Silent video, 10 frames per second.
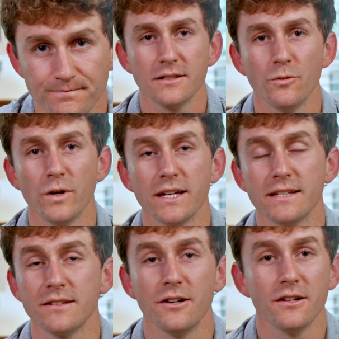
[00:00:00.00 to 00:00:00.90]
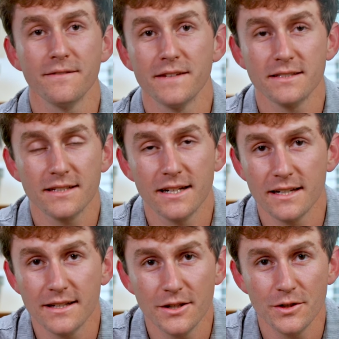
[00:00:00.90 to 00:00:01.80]
So what is all of this going
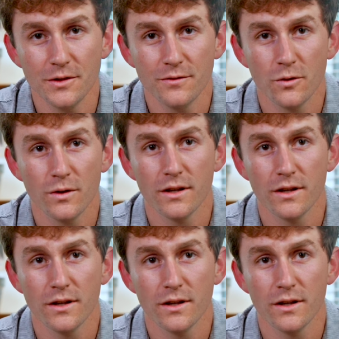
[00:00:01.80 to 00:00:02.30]
to do for